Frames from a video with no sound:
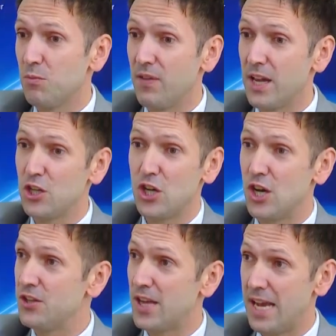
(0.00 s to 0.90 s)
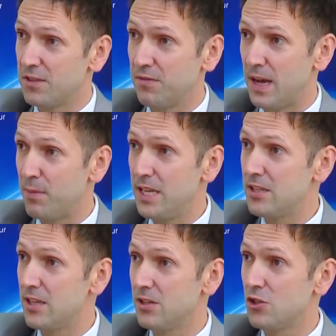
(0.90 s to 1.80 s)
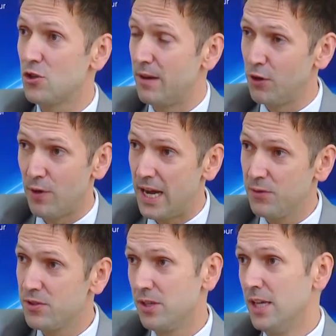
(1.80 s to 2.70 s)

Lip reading: We've had a chance as a family to travel around.